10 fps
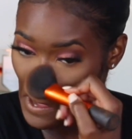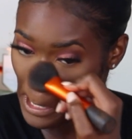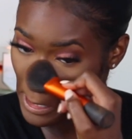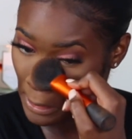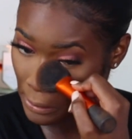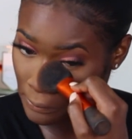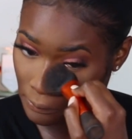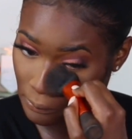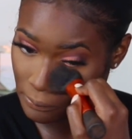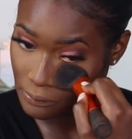again,
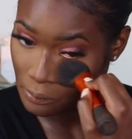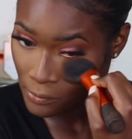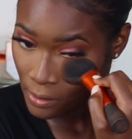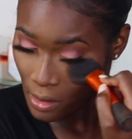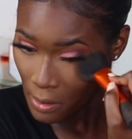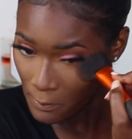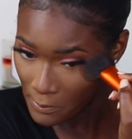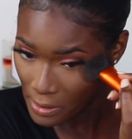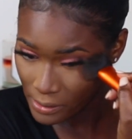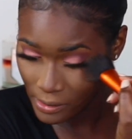
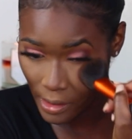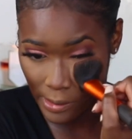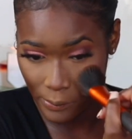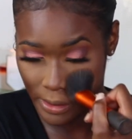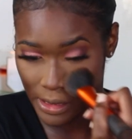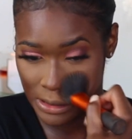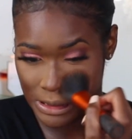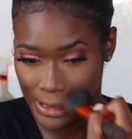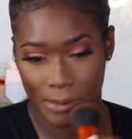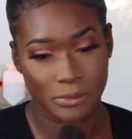men our age,
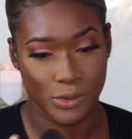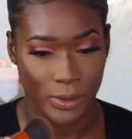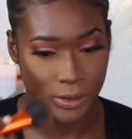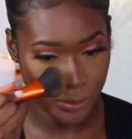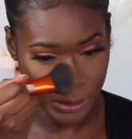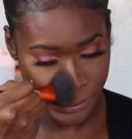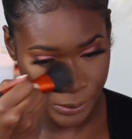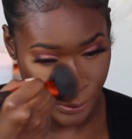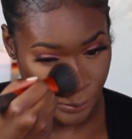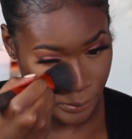like I'm 23 years
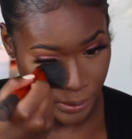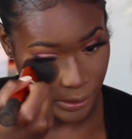old.